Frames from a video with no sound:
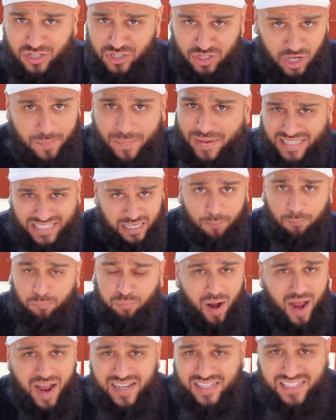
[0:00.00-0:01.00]
It's going some
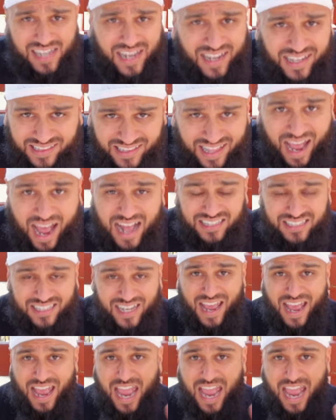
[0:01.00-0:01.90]
prize like that.